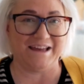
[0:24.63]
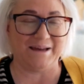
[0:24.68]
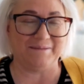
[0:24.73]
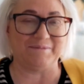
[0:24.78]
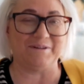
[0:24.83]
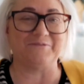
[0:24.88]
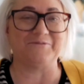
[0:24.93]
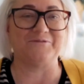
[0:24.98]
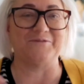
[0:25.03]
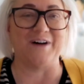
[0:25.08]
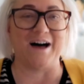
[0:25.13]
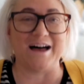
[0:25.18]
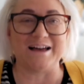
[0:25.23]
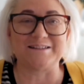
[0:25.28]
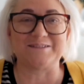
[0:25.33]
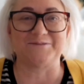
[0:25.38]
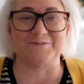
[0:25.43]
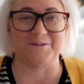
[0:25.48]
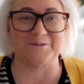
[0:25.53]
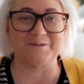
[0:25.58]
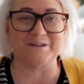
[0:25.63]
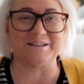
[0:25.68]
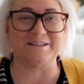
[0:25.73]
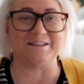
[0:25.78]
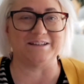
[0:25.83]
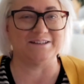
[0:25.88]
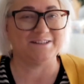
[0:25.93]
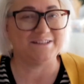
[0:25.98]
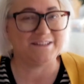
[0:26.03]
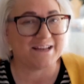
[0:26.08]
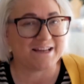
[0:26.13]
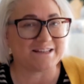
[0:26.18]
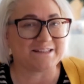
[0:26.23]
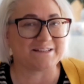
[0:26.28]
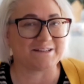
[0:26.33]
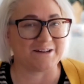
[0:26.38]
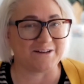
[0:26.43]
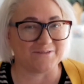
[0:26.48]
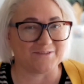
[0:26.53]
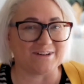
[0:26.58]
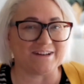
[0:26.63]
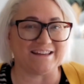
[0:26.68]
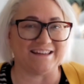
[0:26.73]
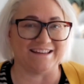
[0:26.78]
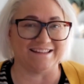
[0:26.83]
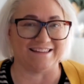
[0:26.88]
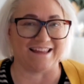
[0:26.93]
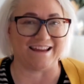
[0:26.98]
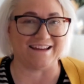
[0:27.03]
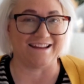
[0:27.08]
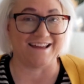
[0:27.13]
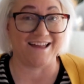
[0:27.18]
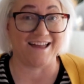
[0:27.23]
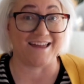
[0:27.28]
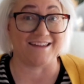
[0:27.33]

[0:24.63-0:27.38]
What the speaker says: But fast forward to just over a year later,